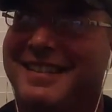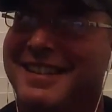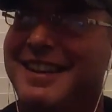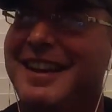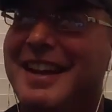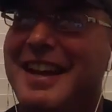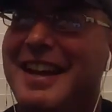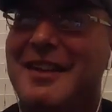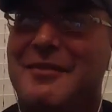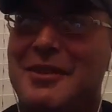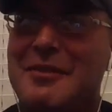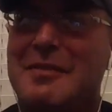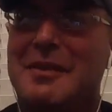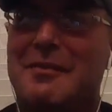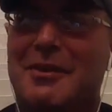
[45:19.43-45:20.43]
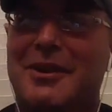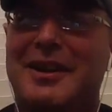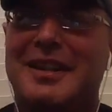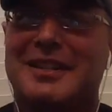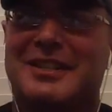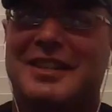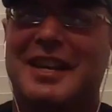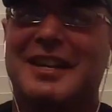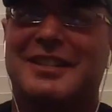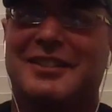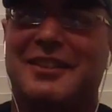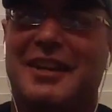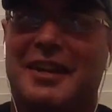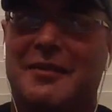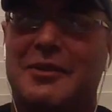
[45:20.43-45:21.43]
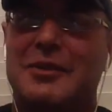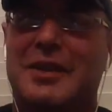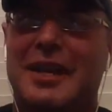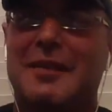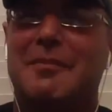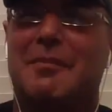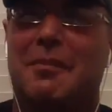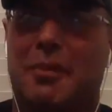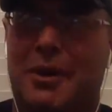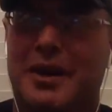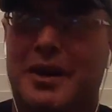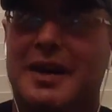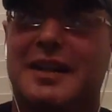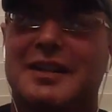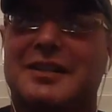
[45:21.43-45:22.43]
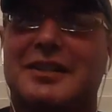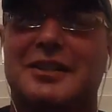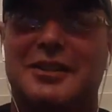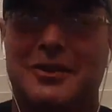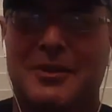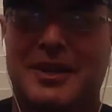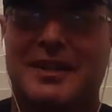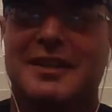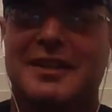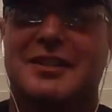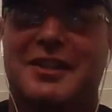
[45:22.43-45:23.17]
if you've been breeding snakes, like if you keep breeding this and doing this